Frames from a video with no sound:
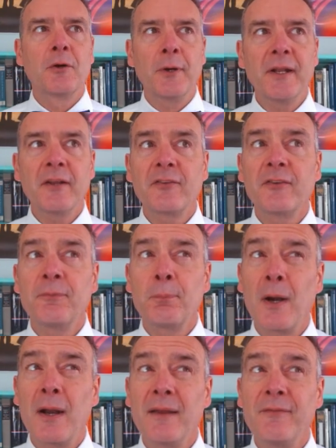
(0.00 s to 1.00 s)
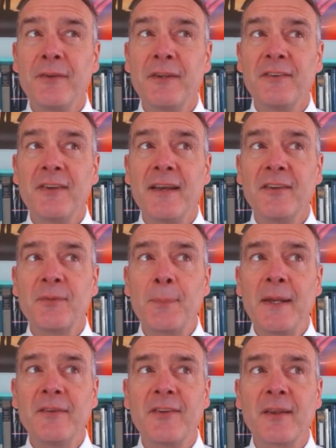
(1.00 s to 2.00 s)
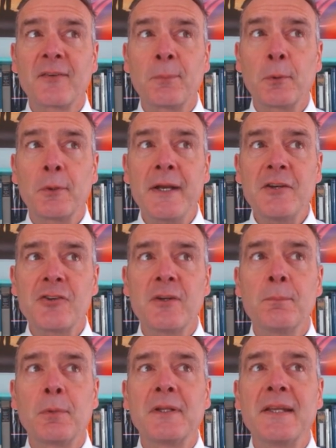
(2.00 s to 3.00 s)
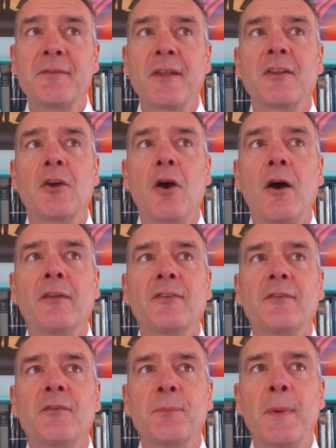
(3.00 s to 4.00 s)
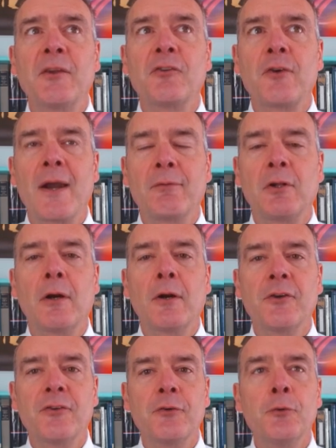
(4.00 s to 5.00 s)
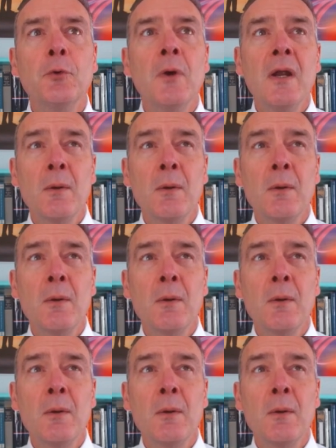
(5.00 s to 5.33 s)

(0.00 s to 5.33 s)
Critics of privatized space exploration believe that the costs of space travel are too